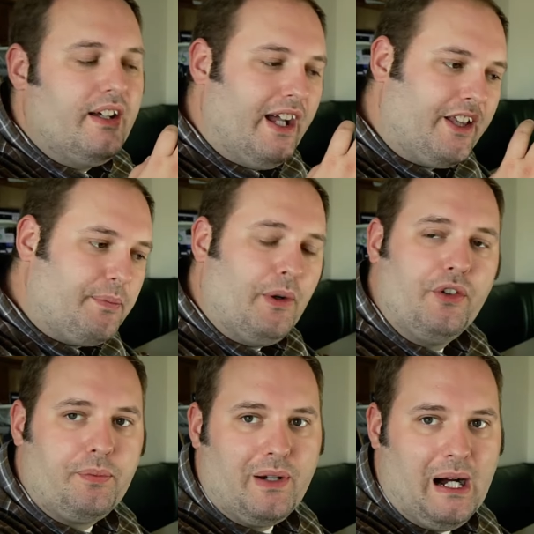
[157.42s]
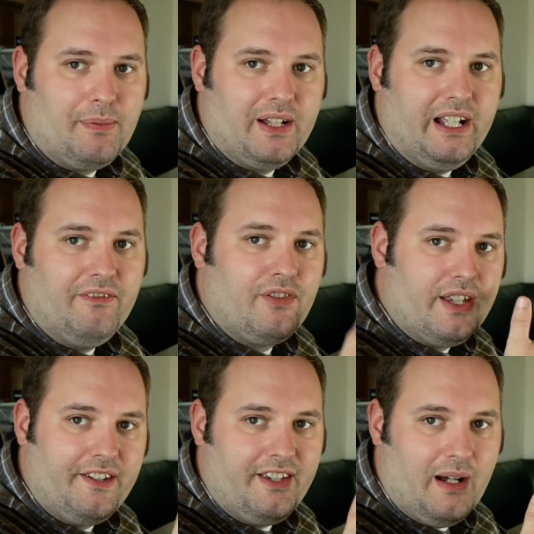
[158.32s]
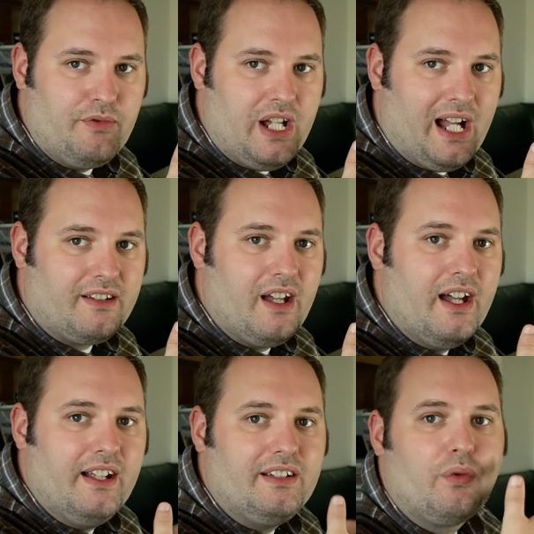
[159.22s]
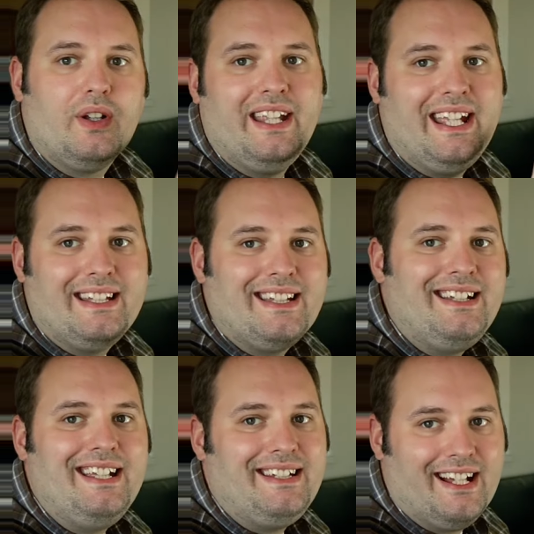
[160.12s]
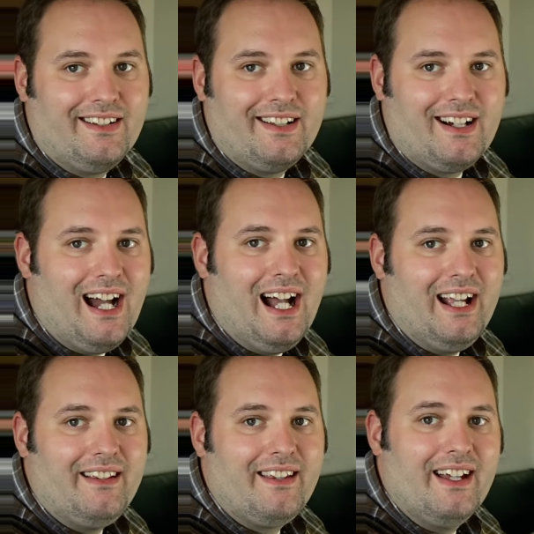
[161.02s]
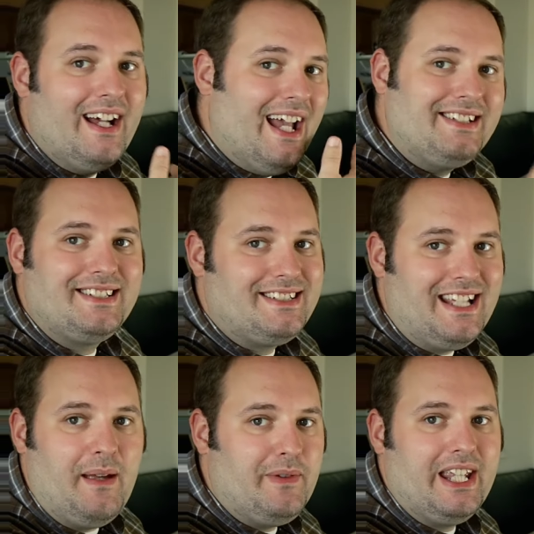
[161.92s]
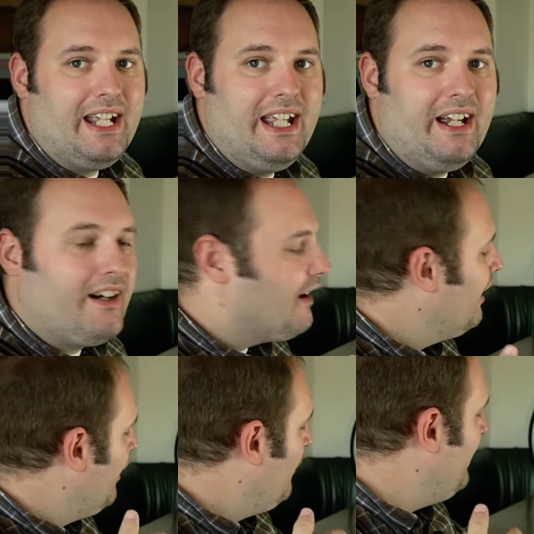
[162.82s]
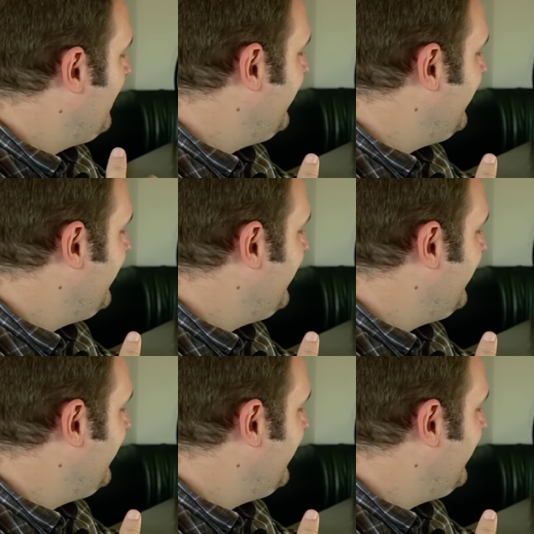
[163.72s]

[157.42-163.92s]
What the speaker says: expose properly for the subject to really get the detail in their eyes. It's the same thing here. We want